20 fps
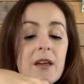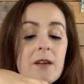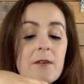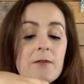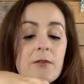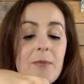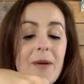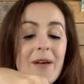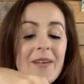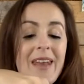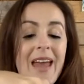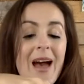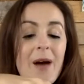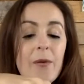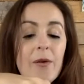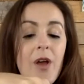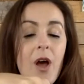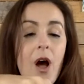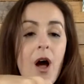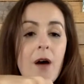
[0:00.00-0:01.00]
for about
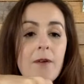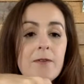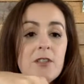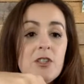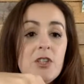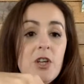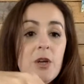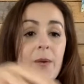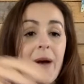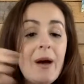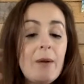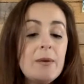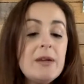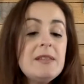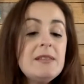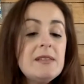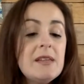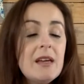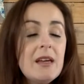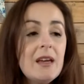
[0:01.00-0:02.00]
1.5 hours to 2
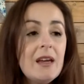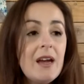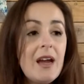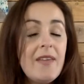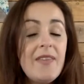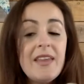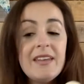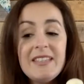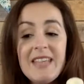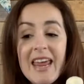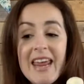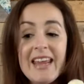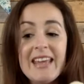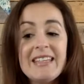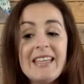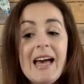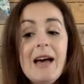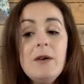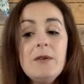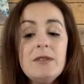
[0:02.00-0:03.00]
hours and then take
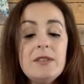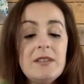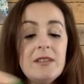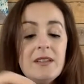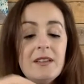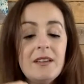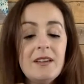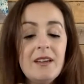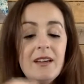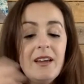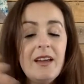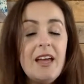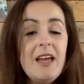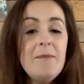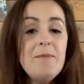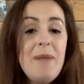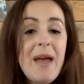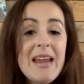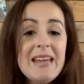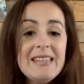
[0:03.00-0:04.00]
it out
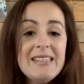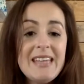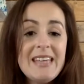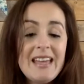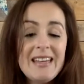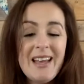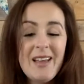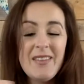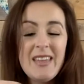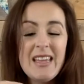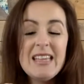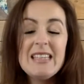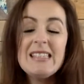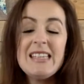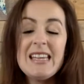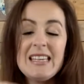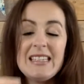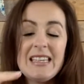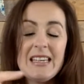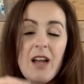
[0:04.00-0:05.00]
and paint it. Now these
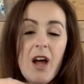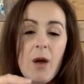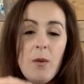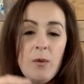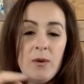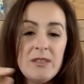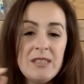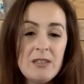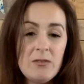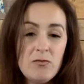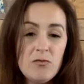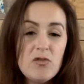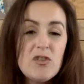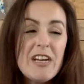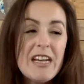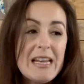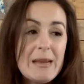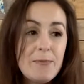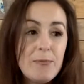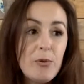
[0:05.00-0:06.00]
needed, I wanted
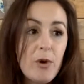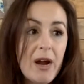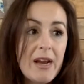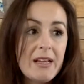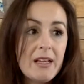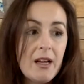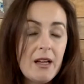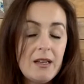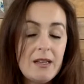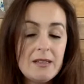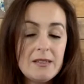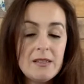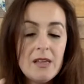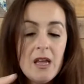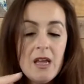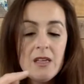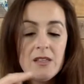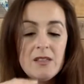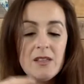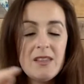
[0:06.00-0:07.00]
really bright colours,
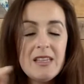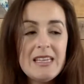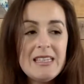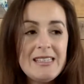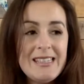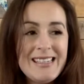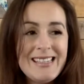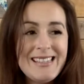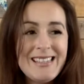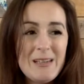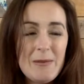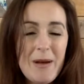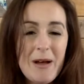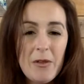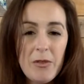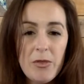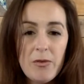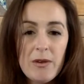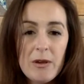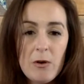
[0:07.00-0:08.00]
so these needed
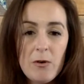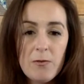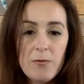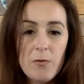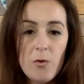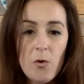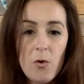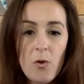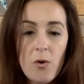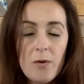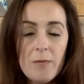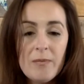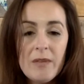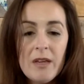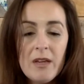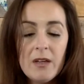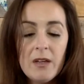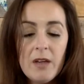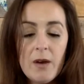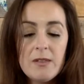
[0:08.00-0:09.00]
about 3 or 4
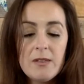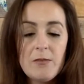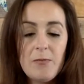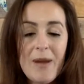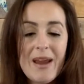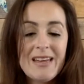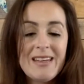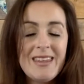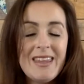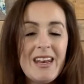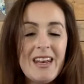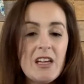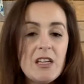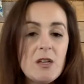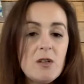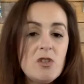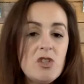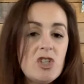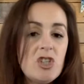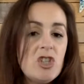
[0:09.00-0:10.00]
coats of paint, and then I
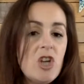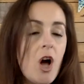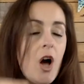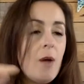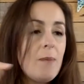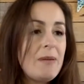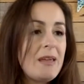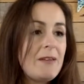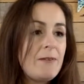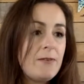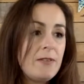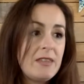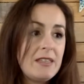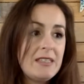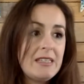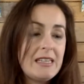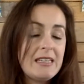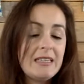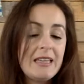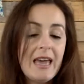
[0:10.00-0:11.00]
used a Sharpie for the
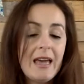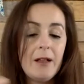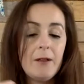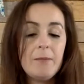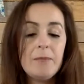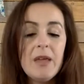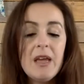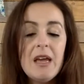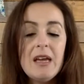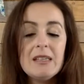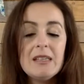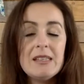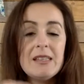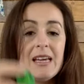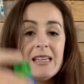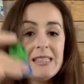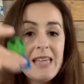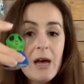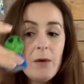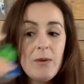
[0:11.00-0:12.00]
detail. So
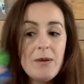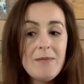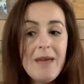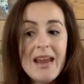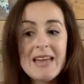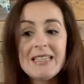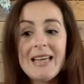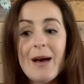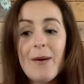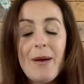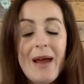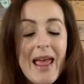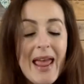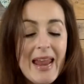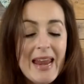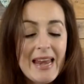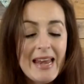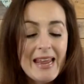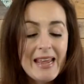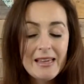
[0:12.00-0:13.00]
that's how we made our
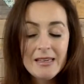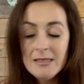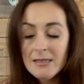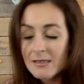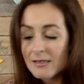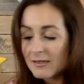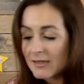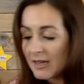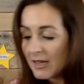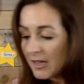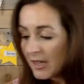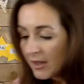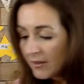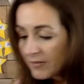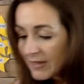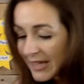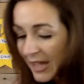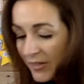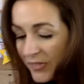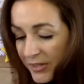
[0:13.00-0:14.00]
aliens.
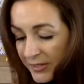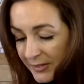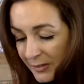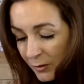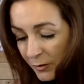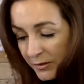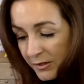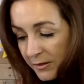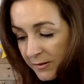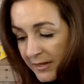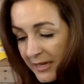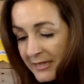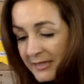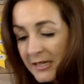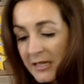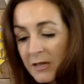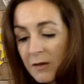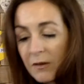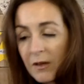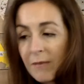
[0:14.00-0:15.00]
The other sorts of things
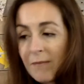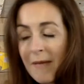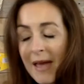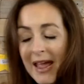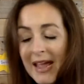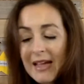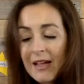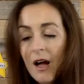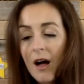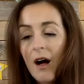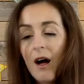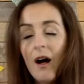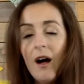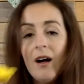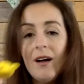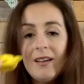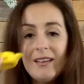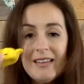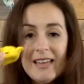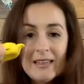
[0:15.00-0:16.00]
that you can make
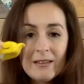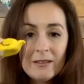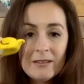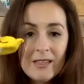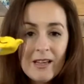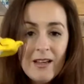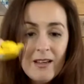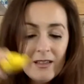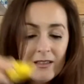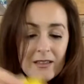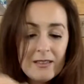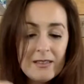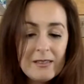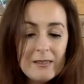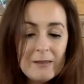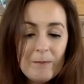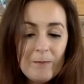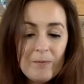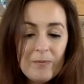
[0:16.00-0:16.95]
are little ducks,